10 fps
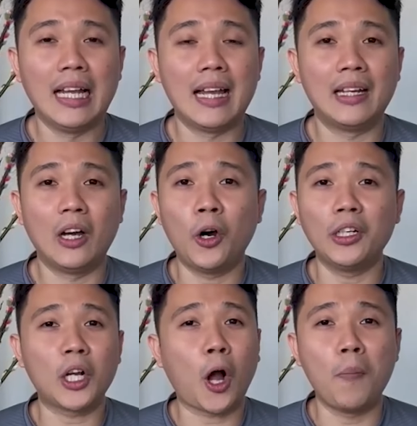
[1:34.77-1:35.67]
and all
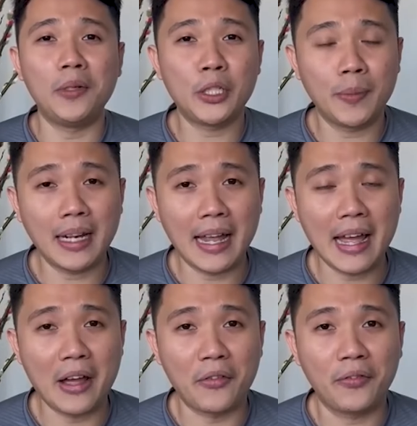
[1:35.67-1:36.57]
the accomplishment I
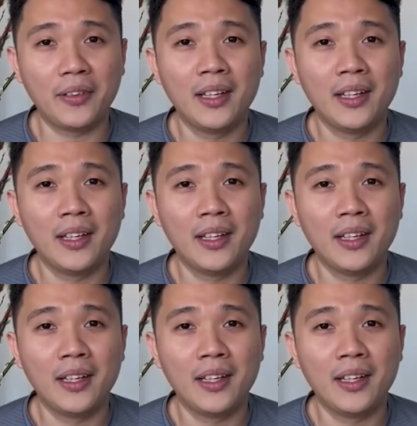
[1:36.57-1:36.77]
have.